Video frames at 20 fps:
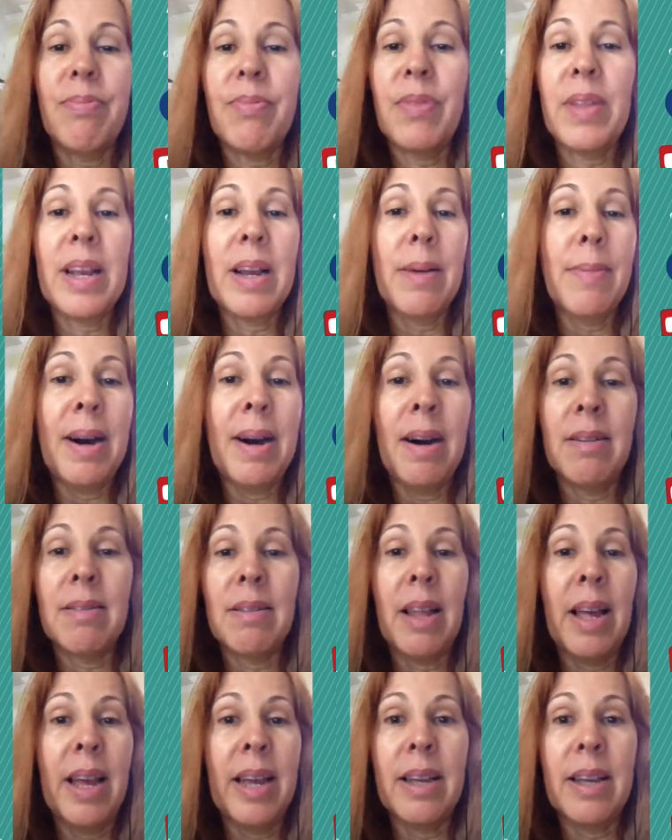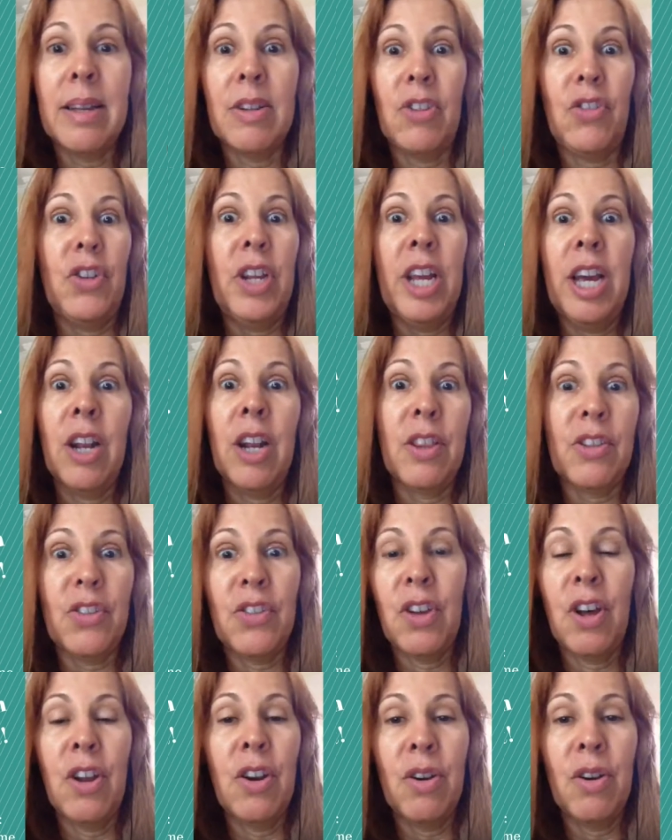thing about like stay out of the
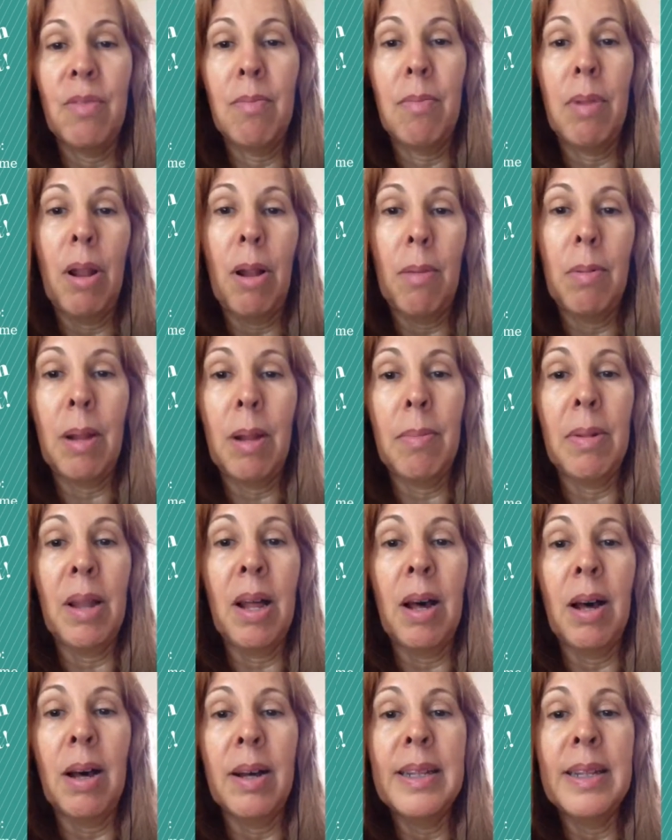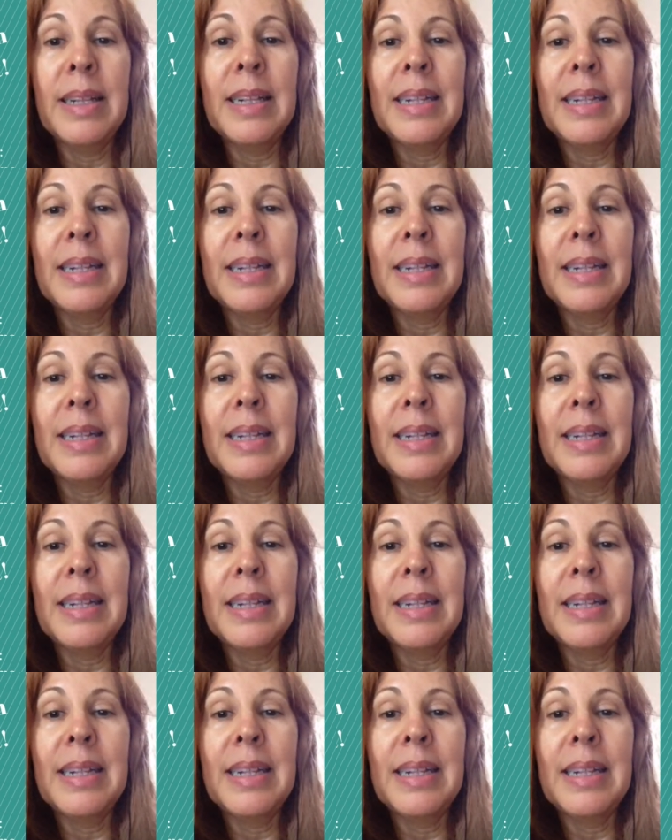sun, blah, blah, blah.